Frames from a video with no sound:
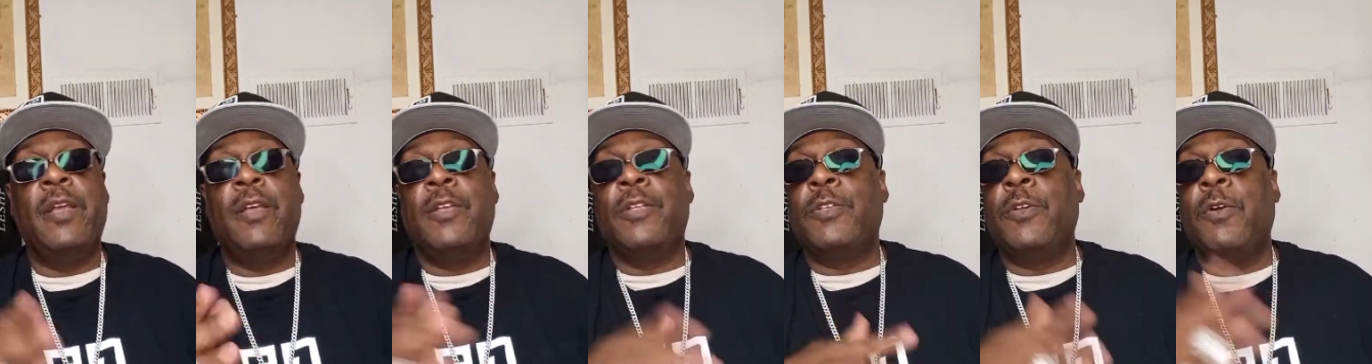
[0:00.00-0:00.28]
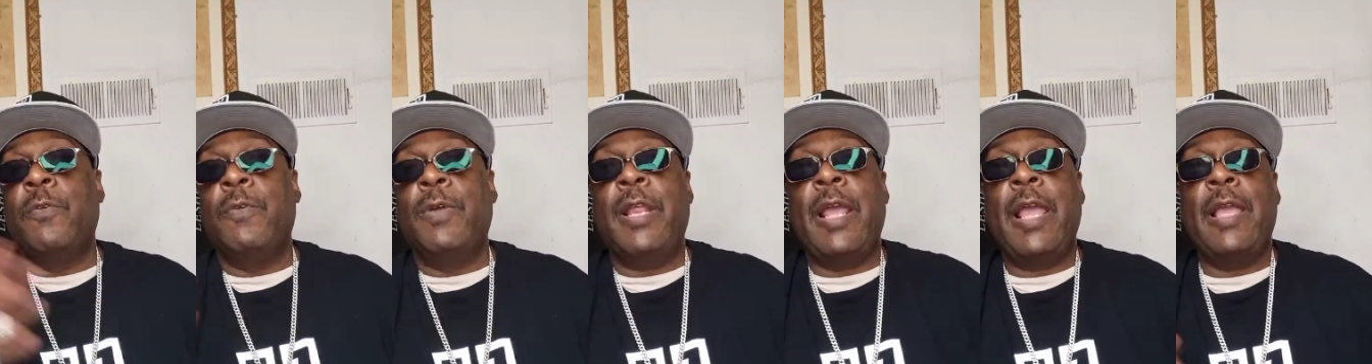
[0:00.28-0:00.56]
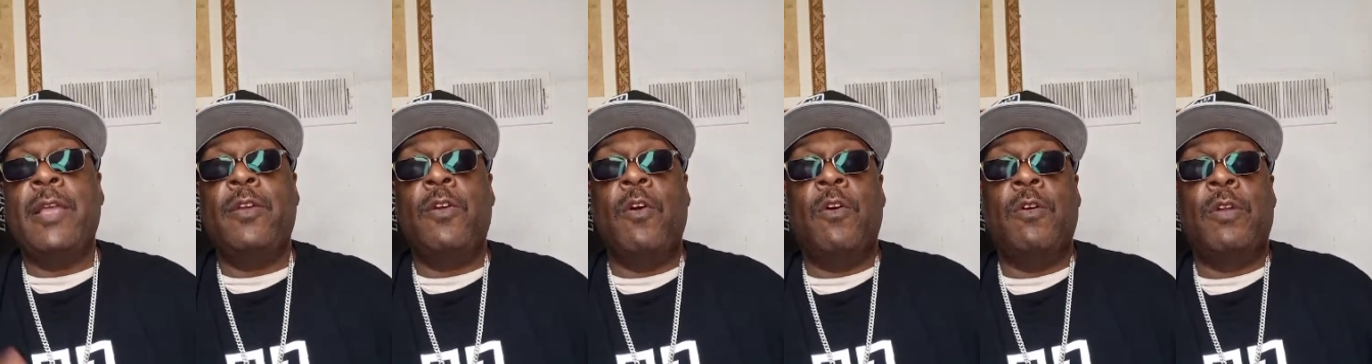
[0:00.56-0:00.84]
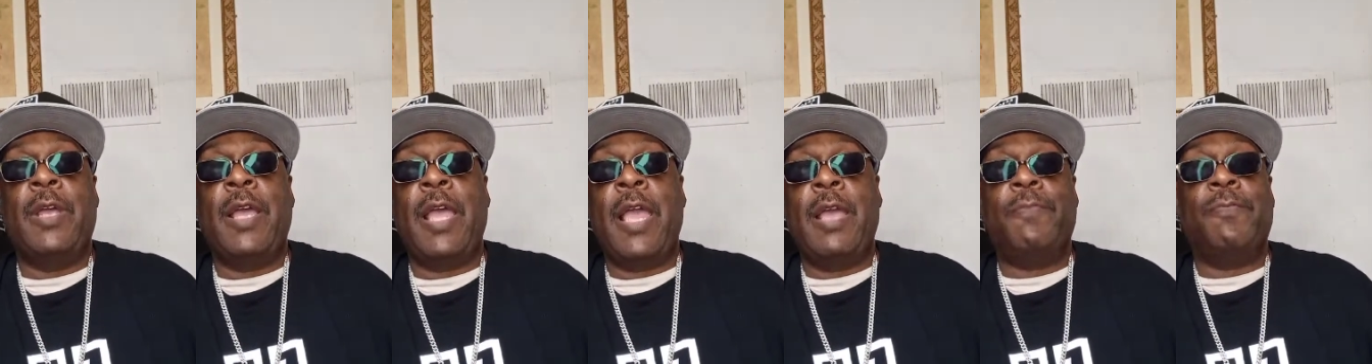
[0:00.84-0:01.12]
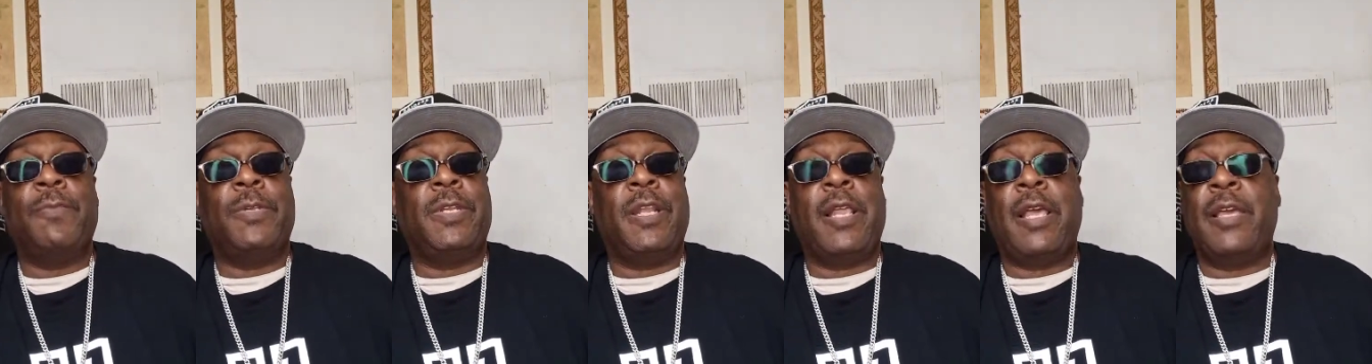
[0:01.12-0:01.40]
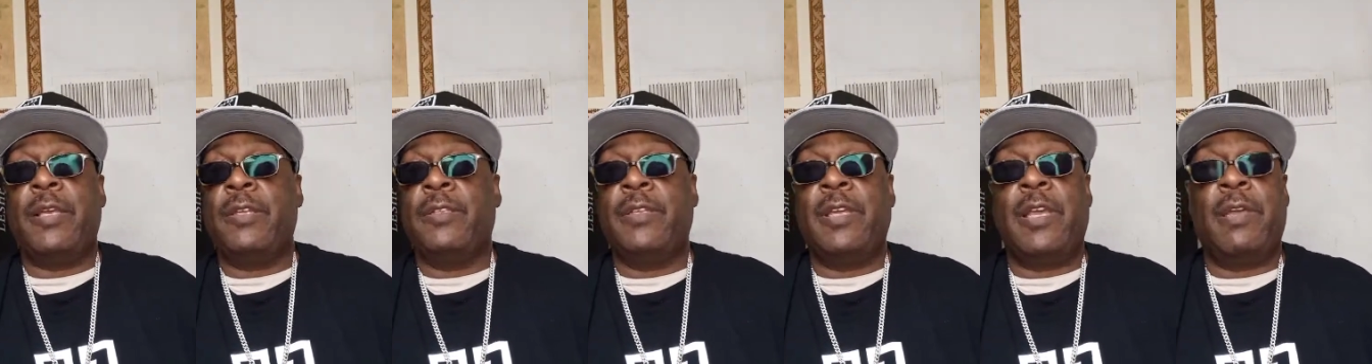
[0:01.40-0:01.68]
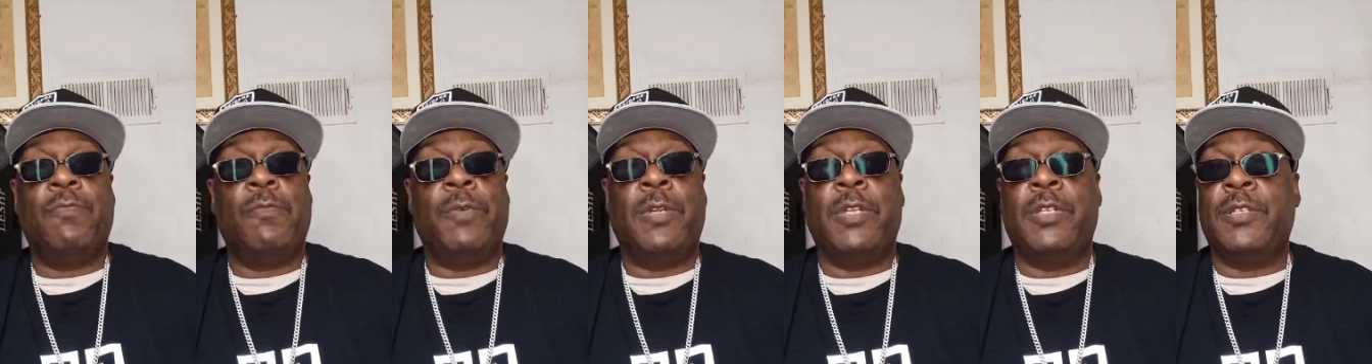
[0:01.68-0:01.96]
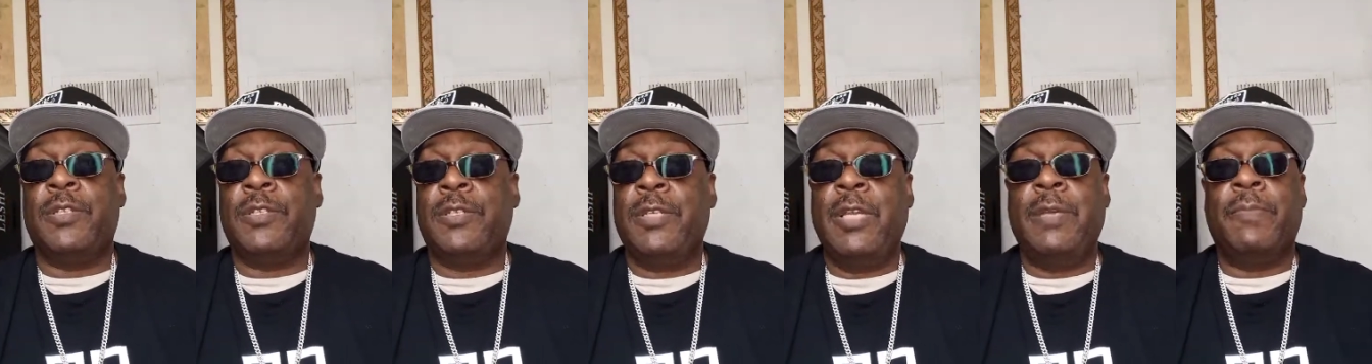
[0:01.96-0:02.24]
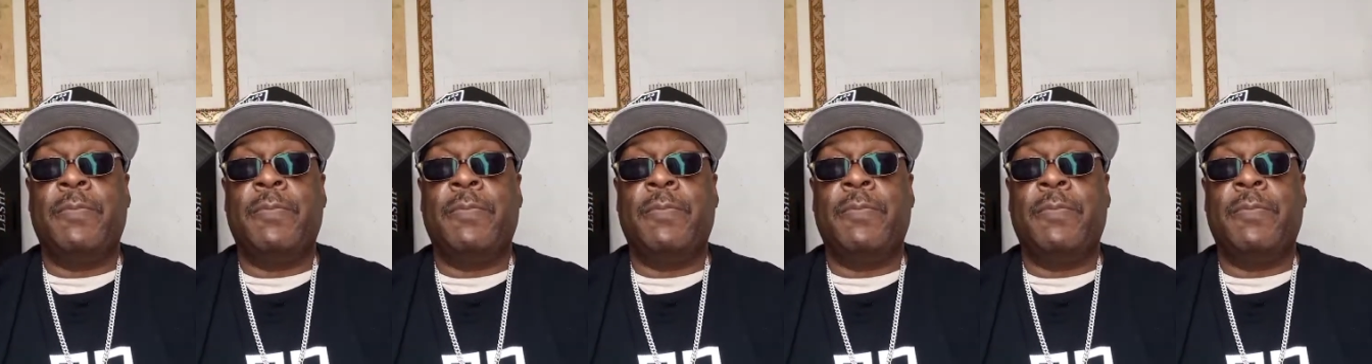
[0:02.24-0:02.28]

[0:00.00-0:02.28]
So it ain't gonna happen like that with us